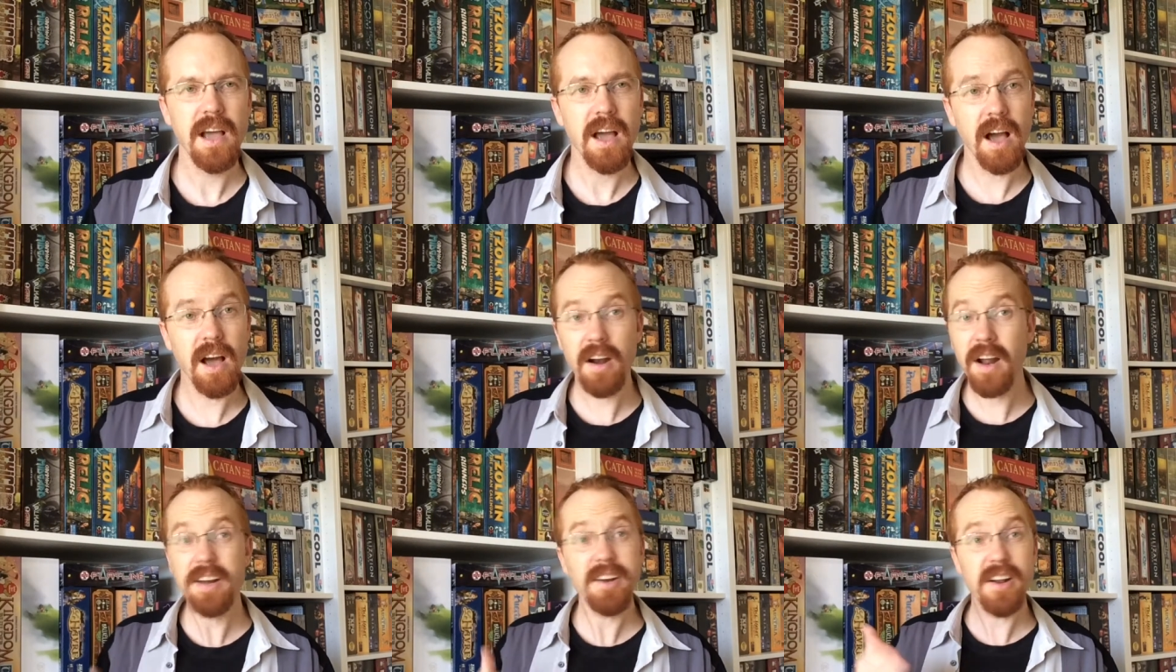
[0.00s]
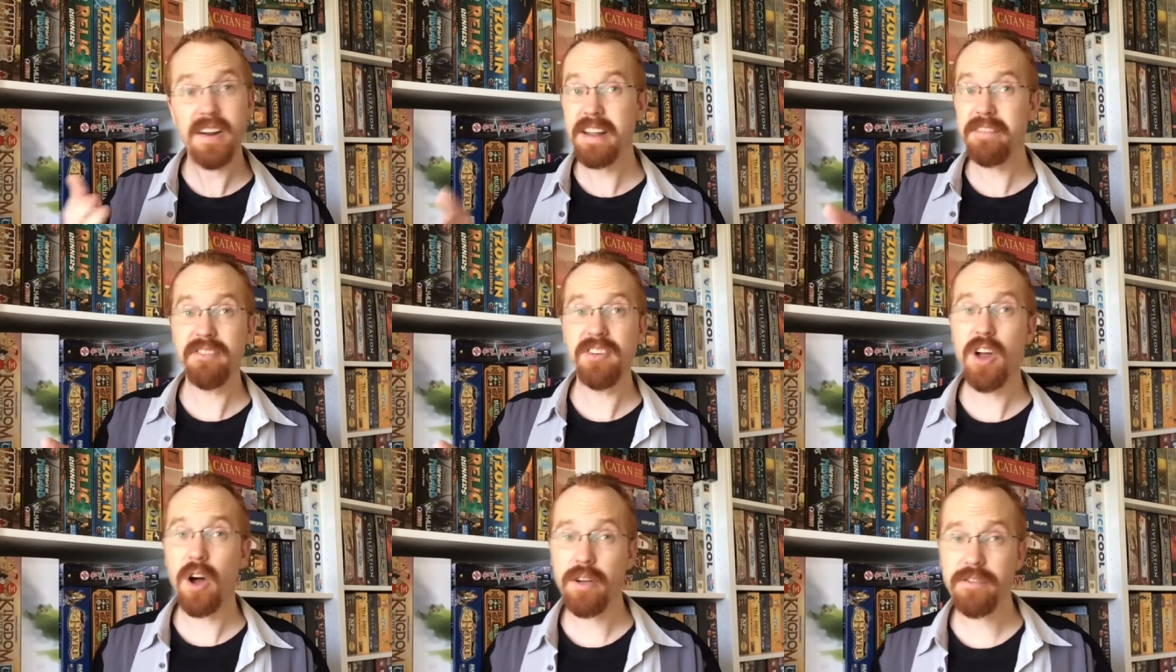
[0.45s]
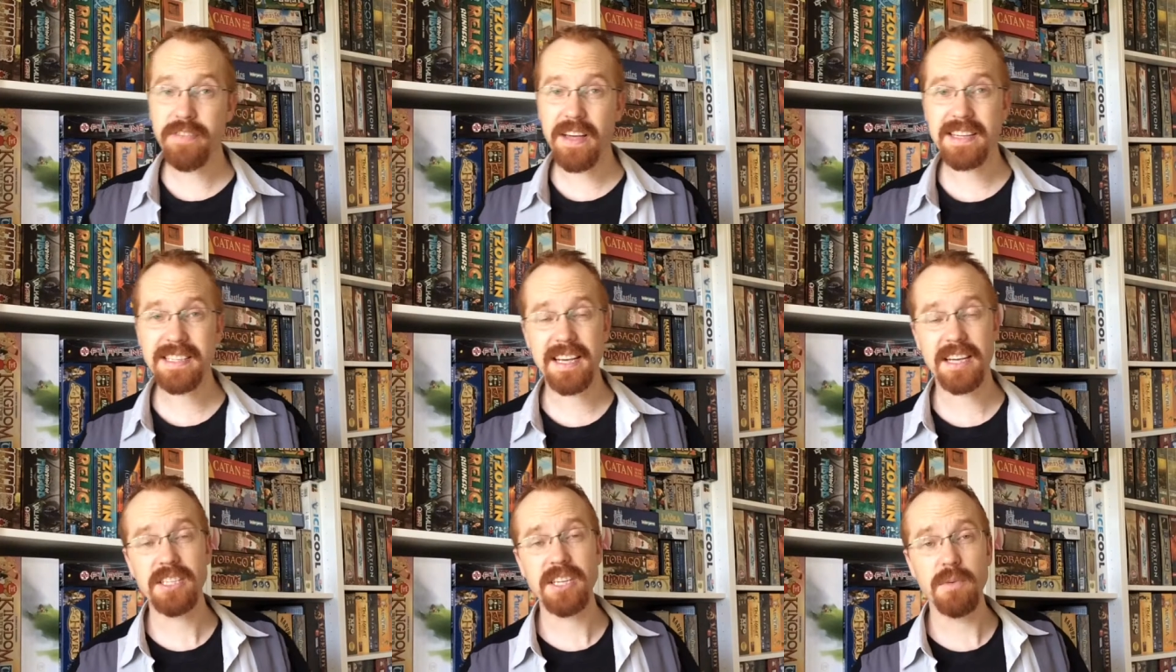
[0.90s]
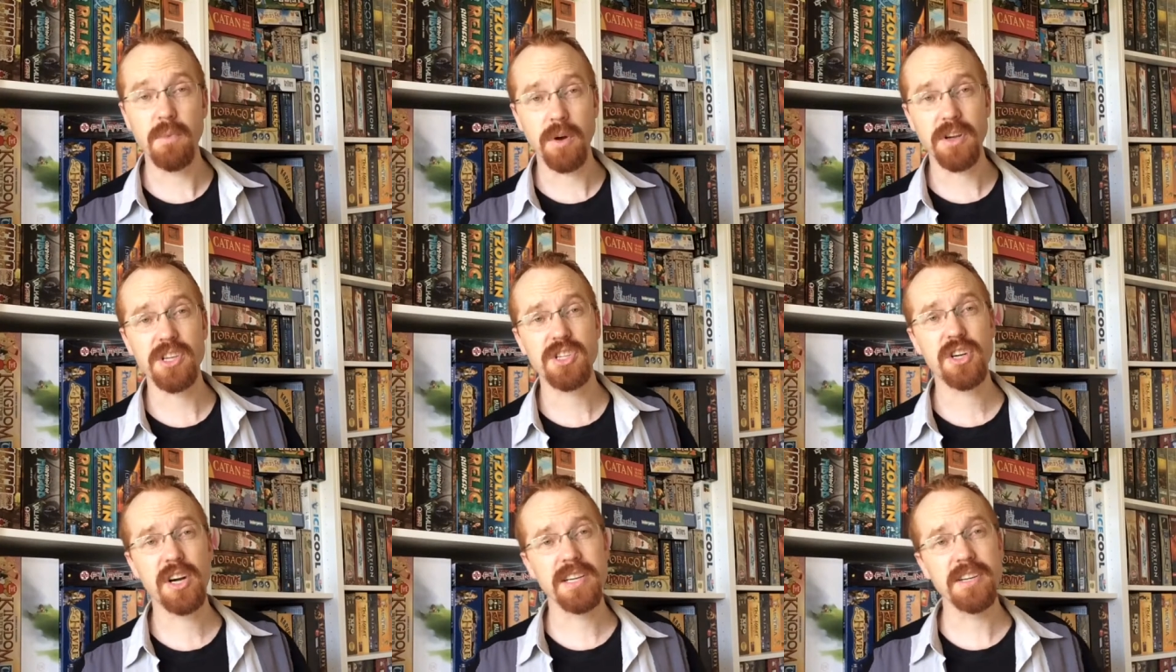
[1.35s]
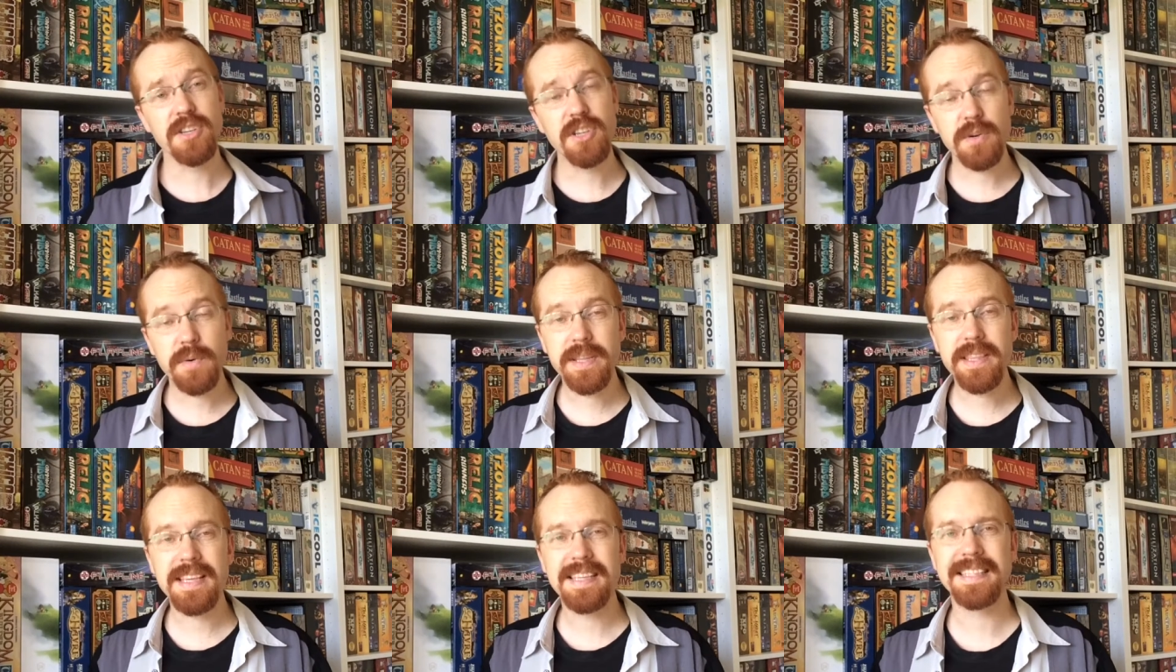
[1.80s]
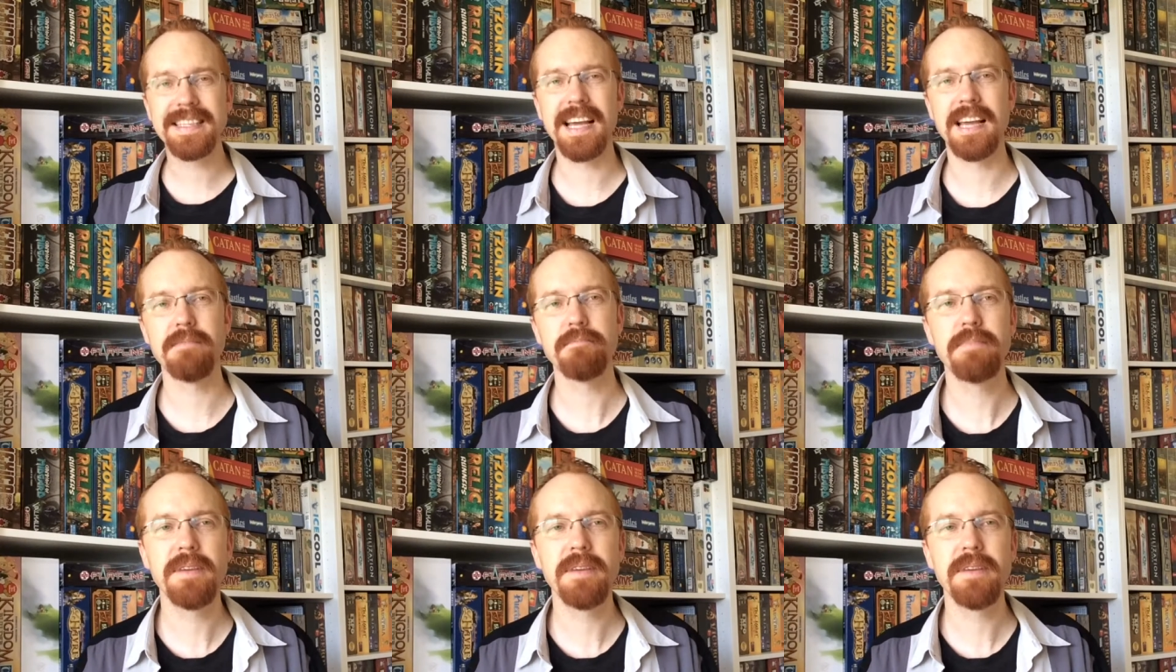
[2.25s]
And I don't even know if that's actually what you're trying to do in this game